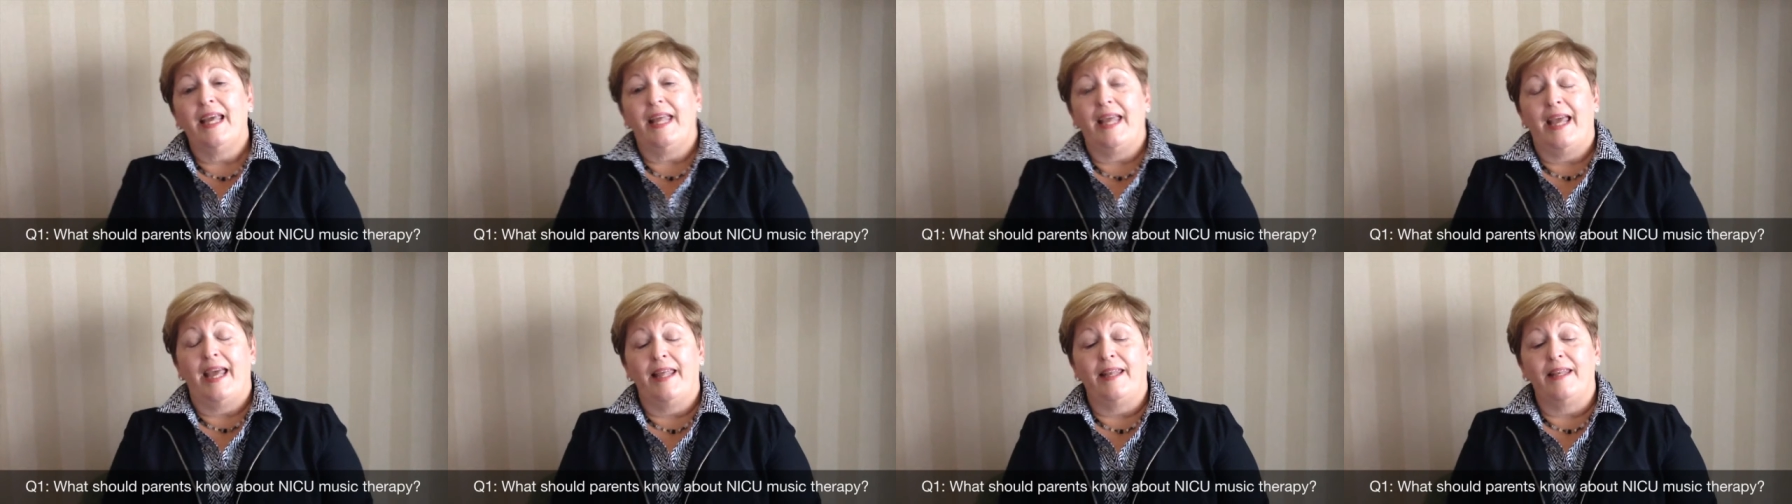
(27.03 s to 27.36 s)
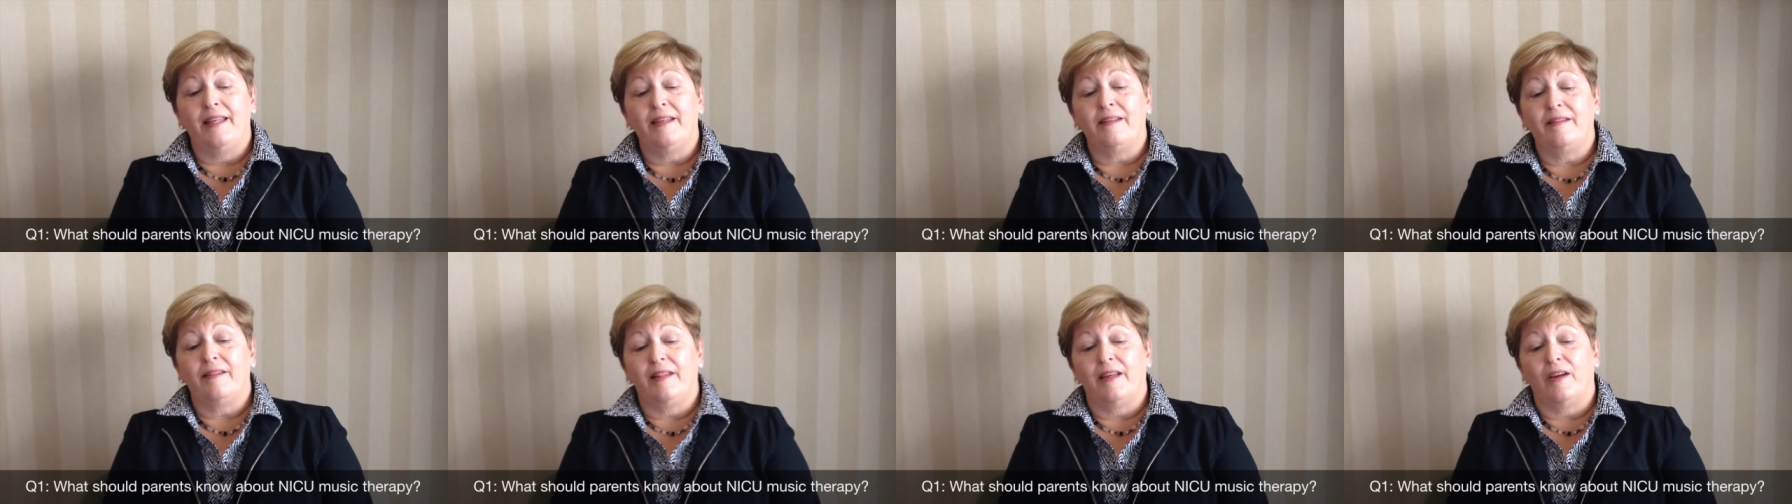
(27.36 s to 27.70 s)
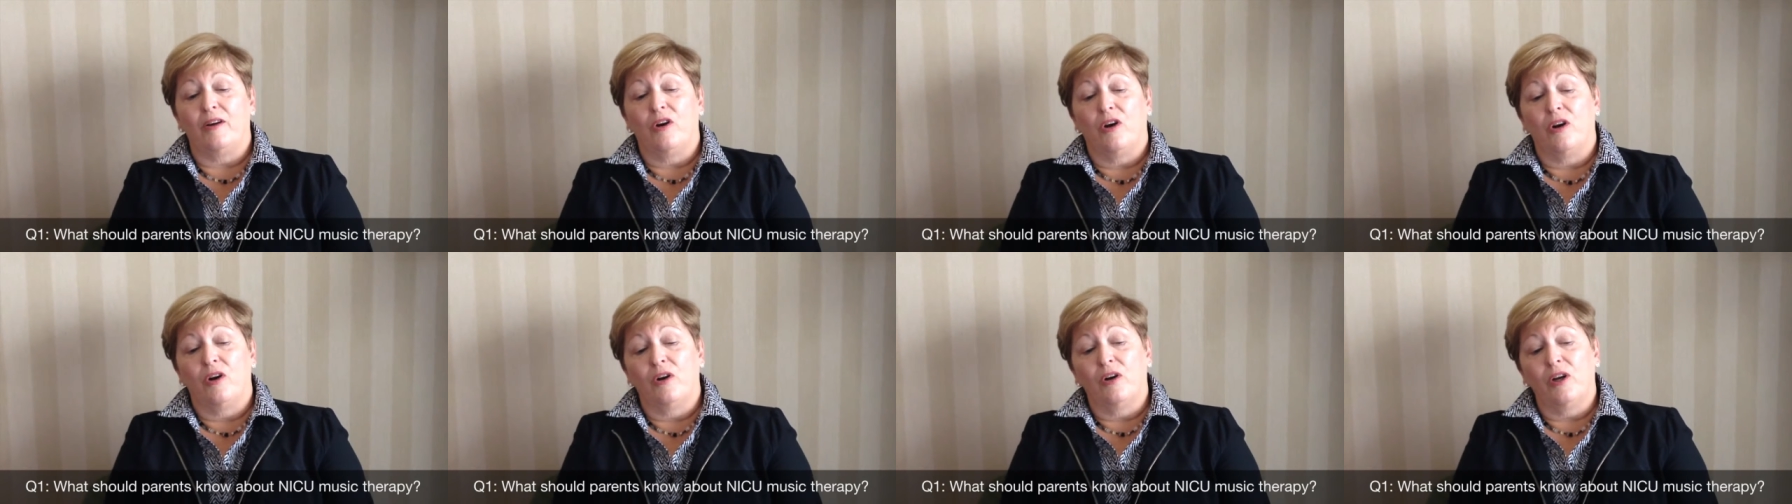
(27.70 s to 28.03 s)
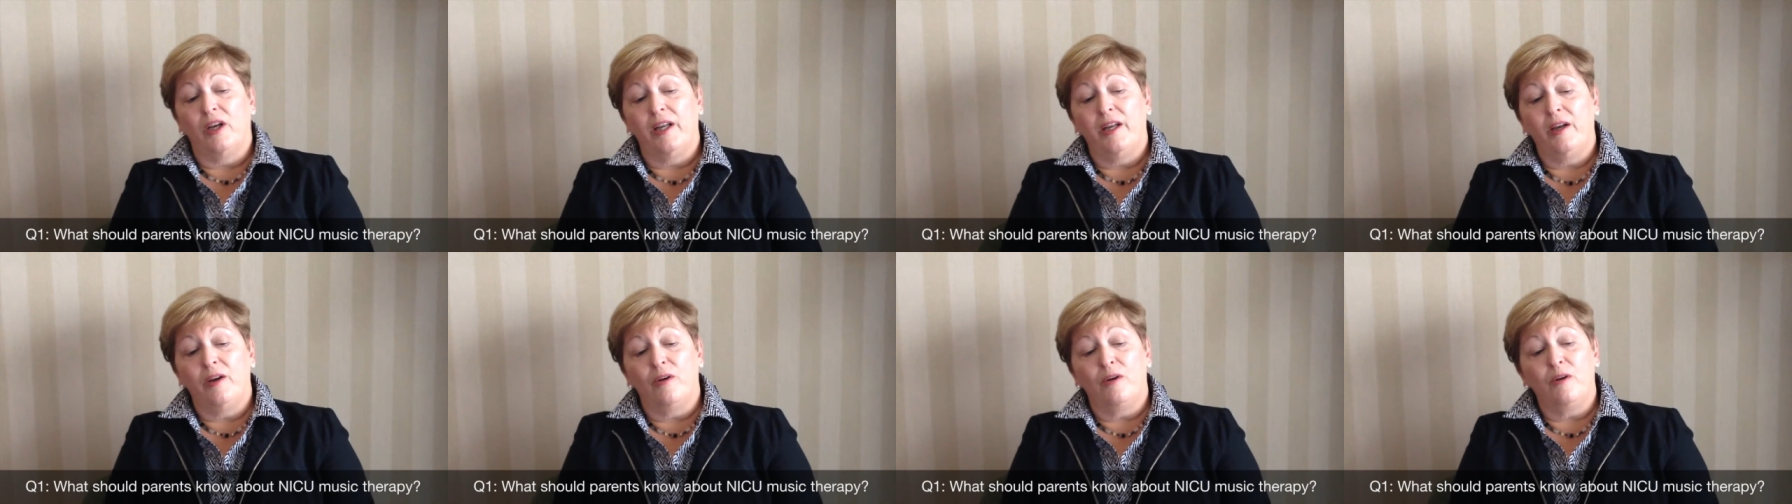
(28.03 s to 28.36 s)
and the
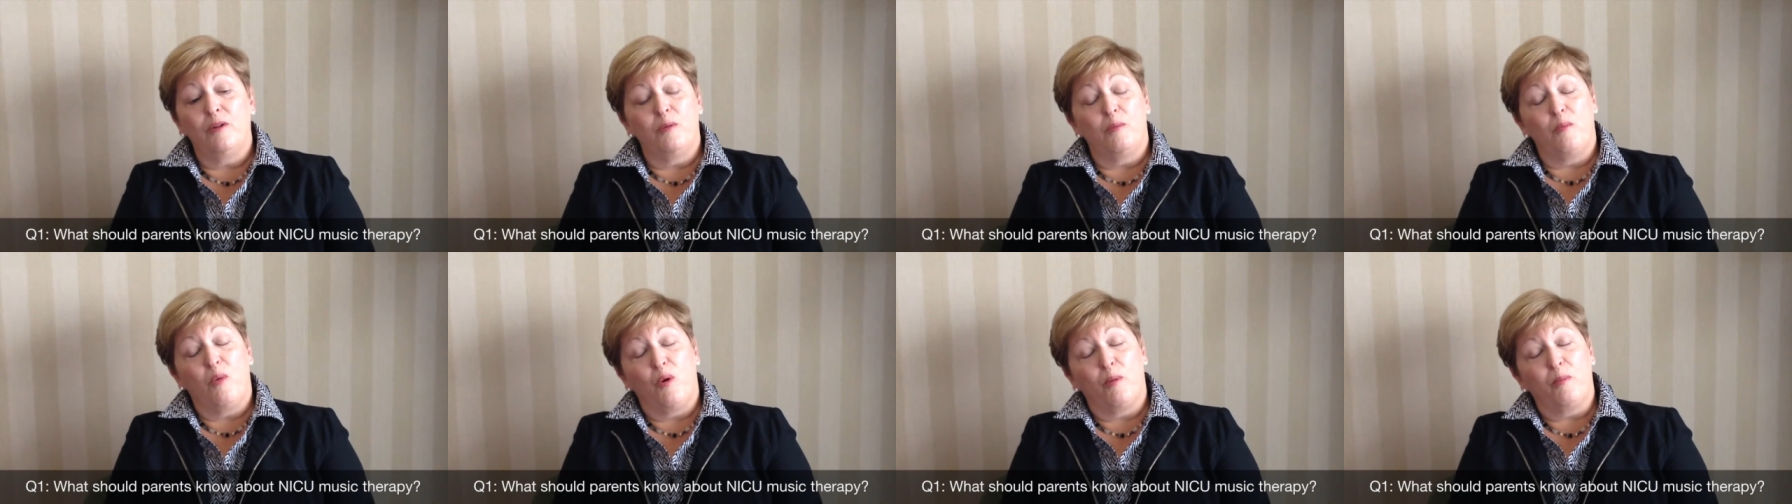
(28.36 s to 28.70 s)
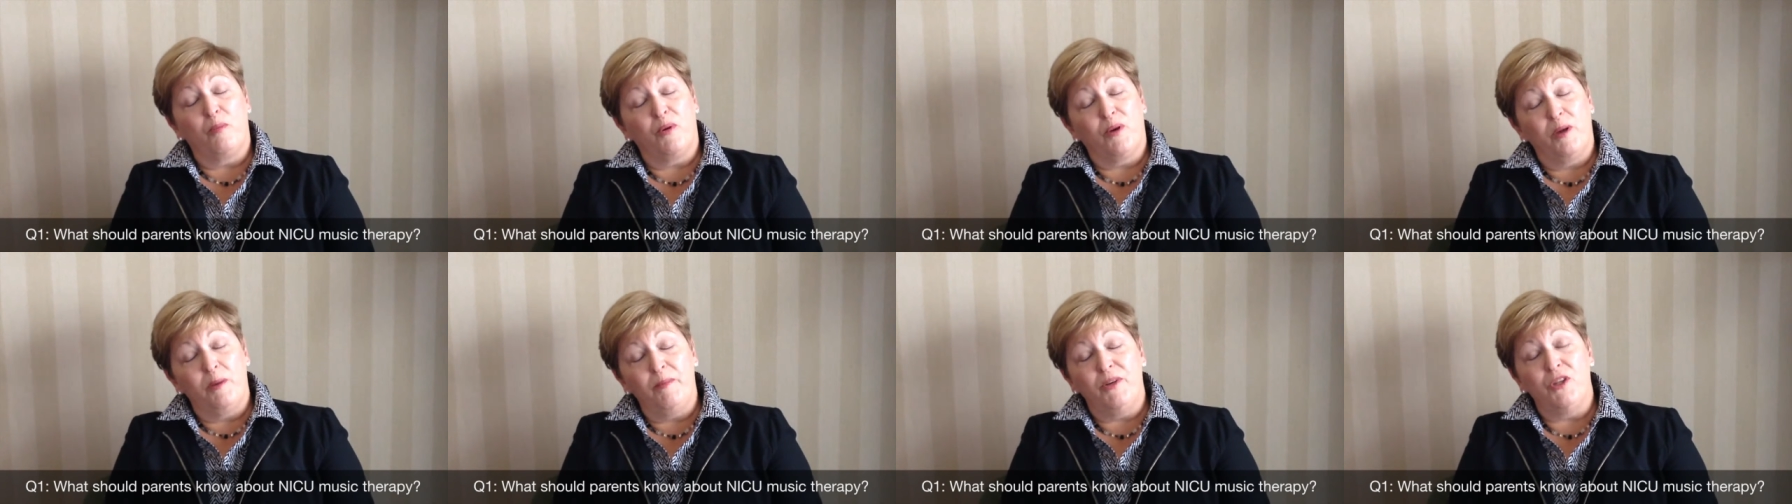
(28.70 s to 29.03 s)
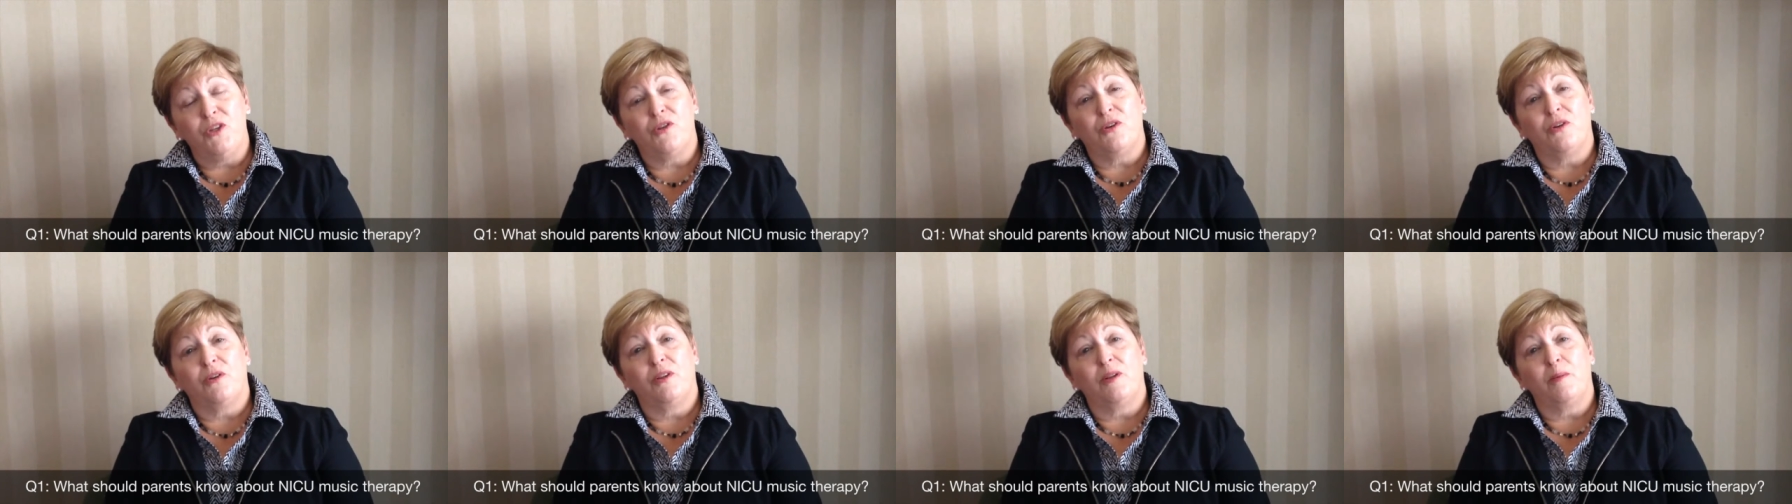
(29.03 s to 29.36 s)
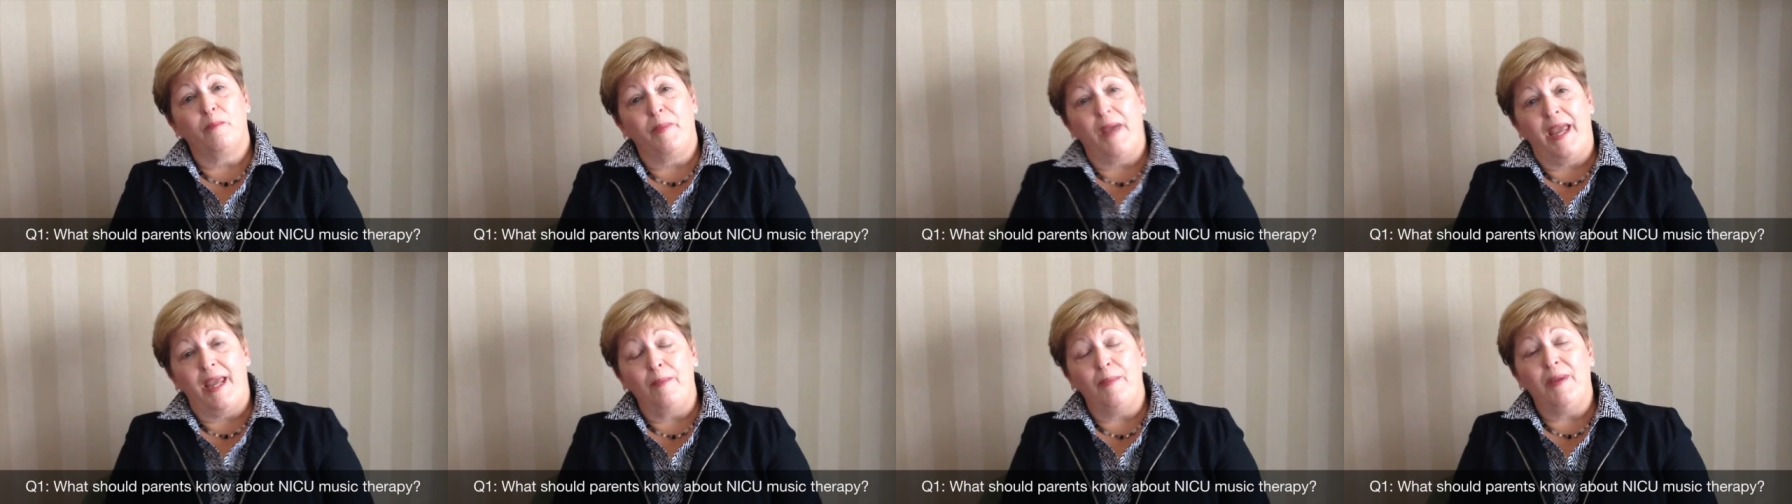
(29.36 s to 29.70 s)
earlier, the more premature the
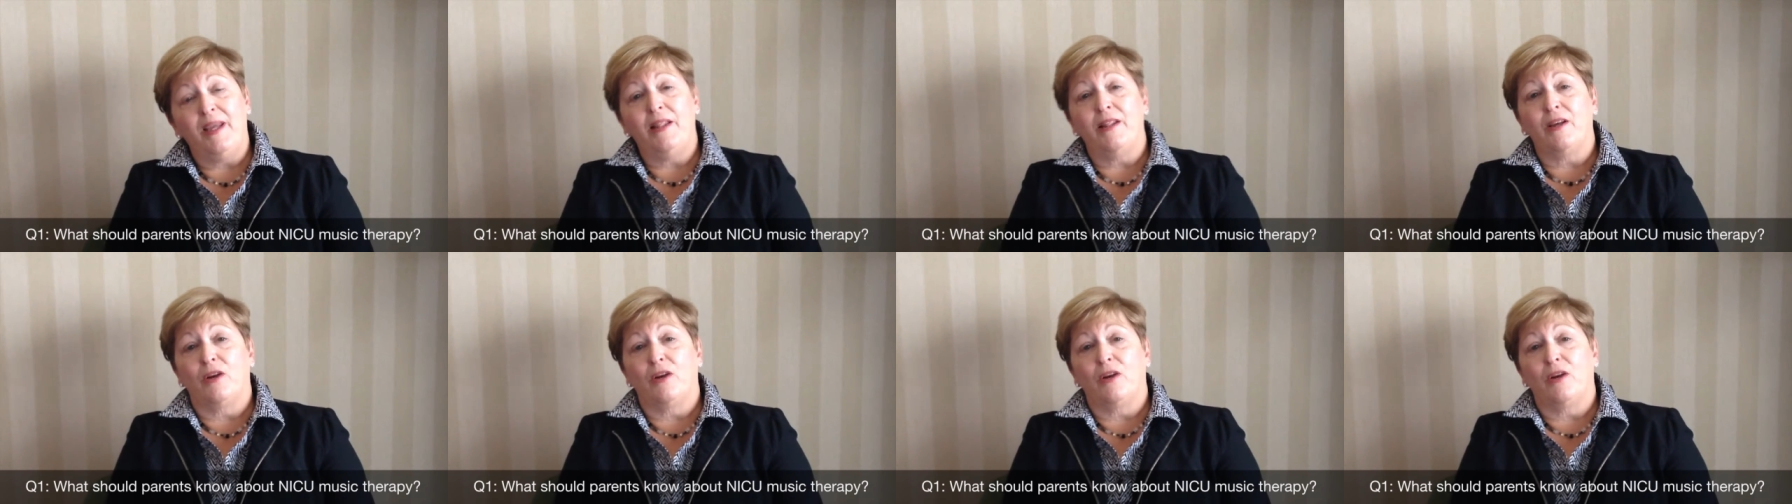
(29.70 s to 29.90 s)
baby,